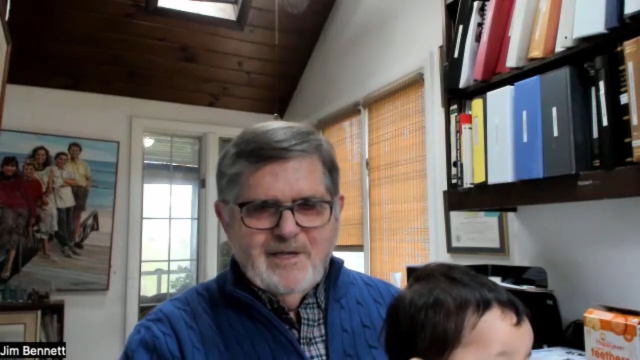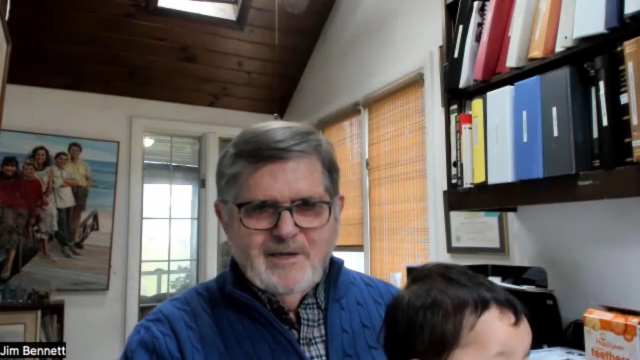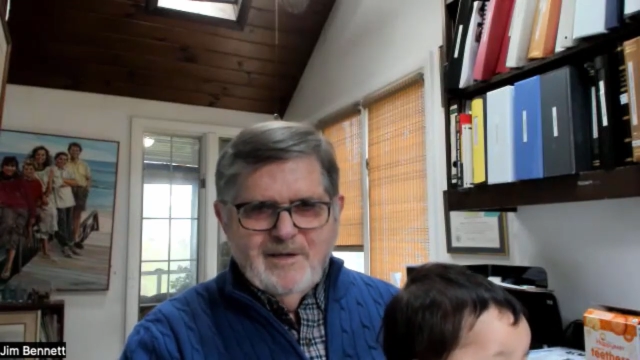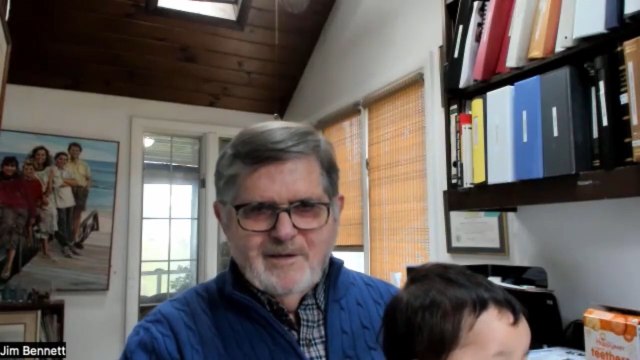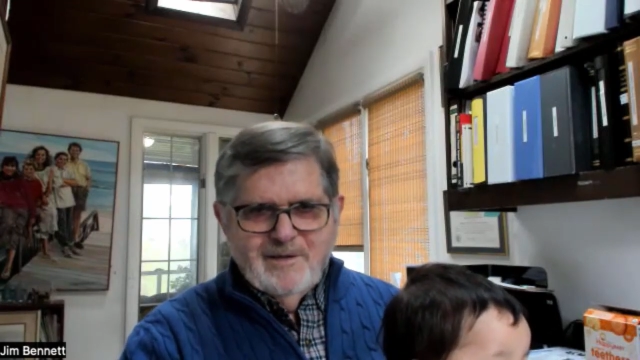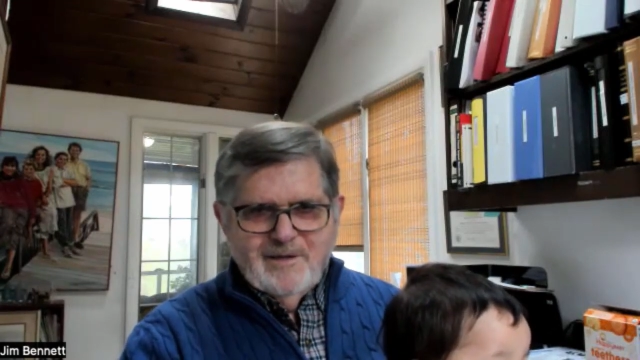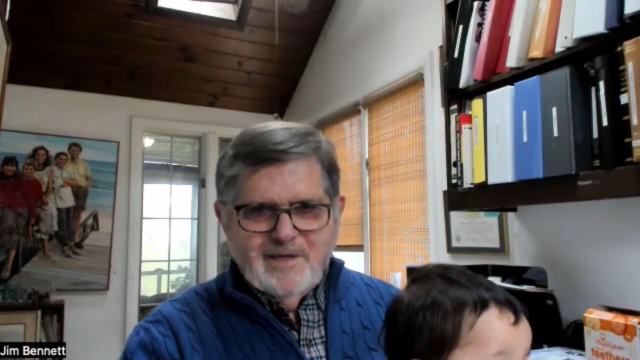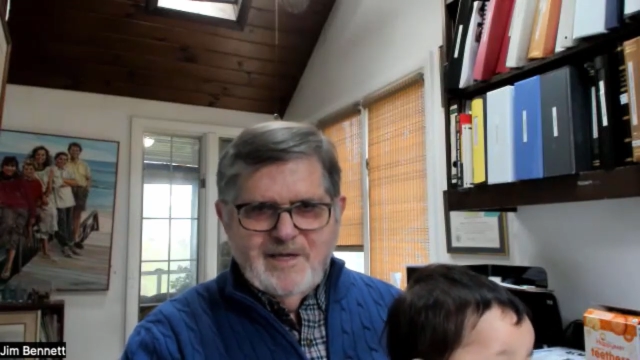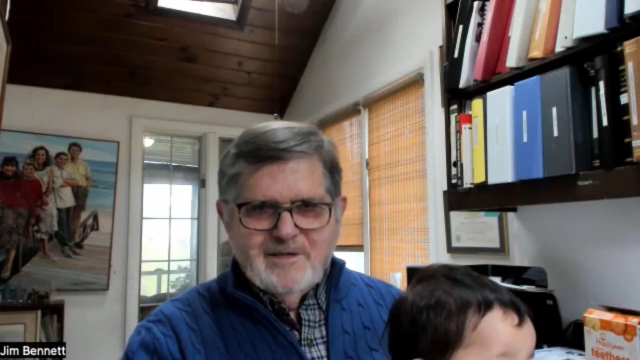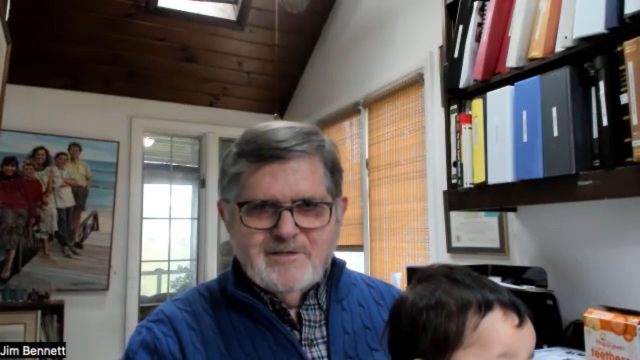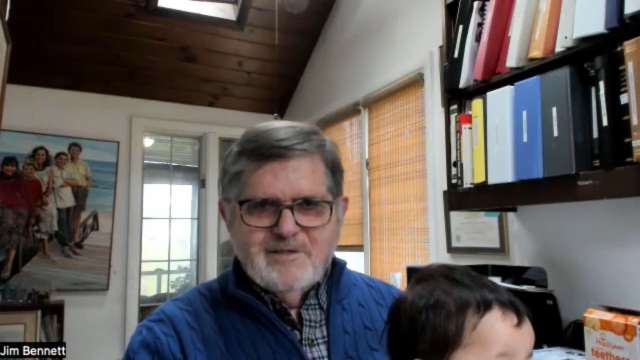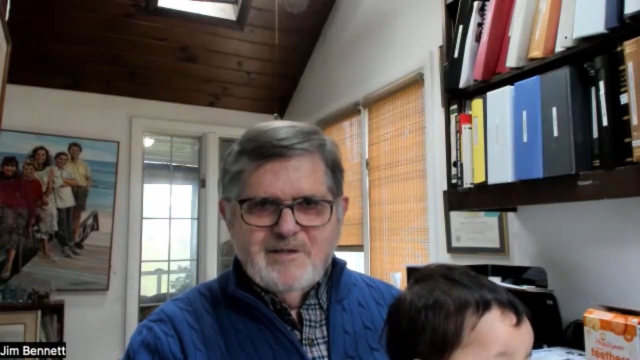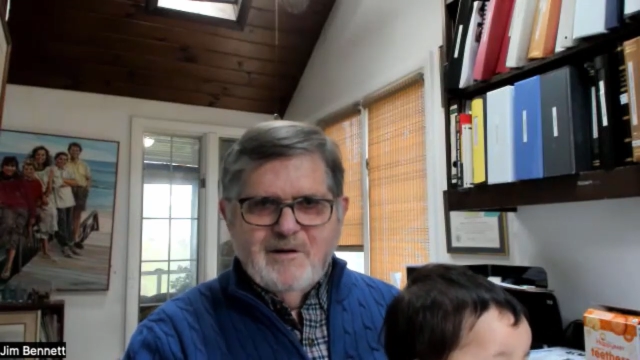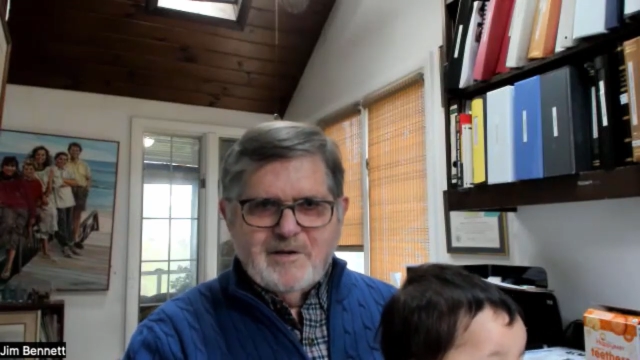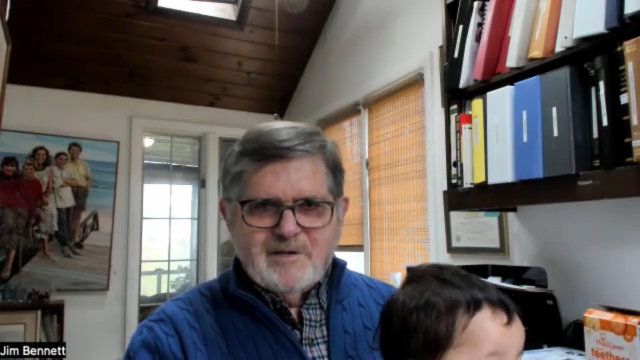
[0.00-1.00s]
the key is
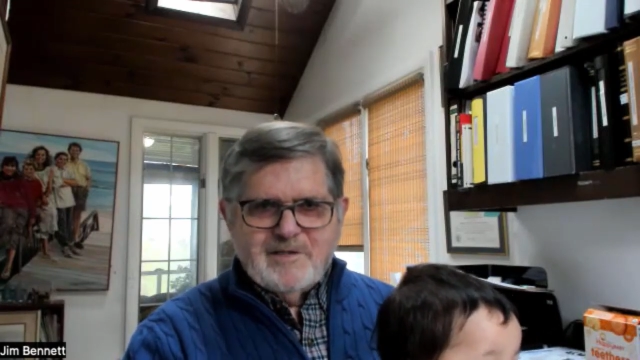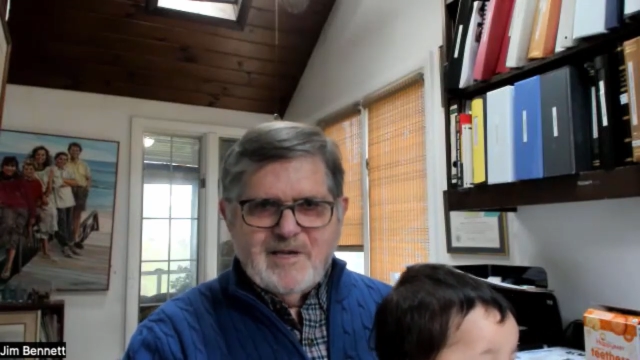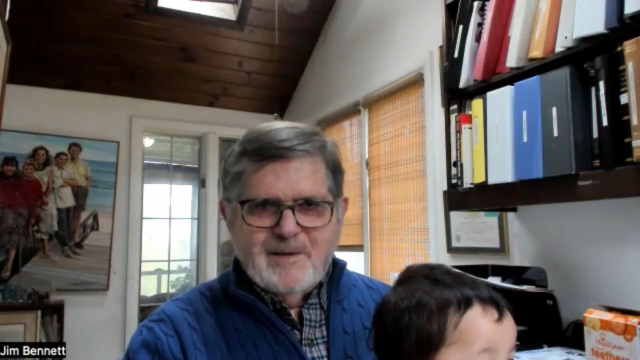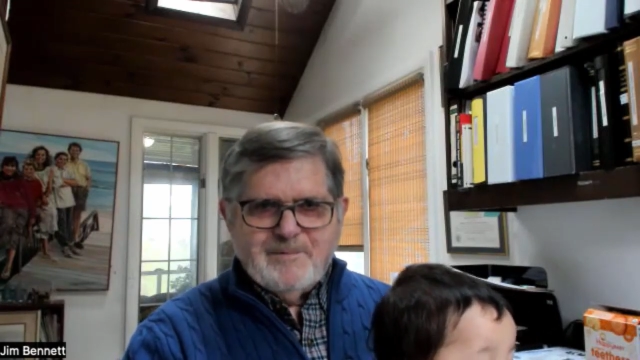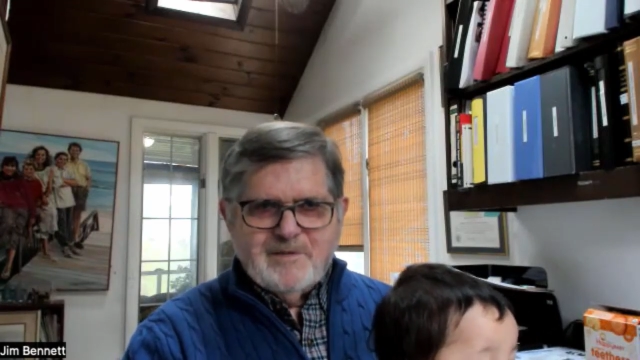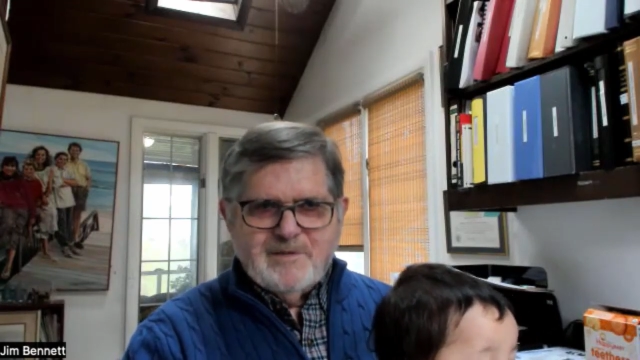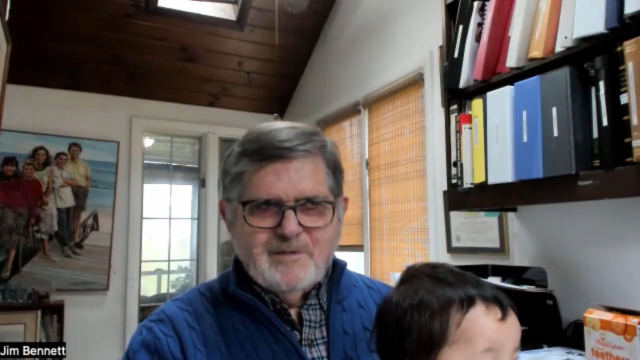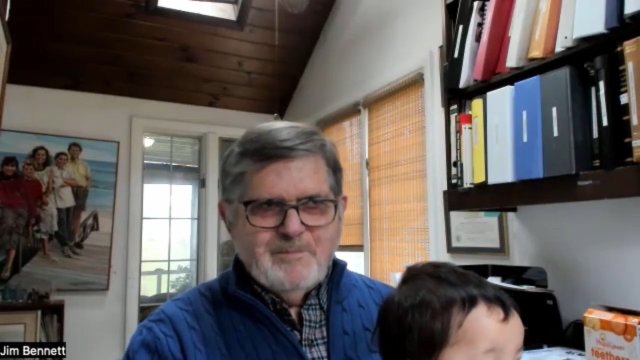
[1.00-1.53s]
no exceptions,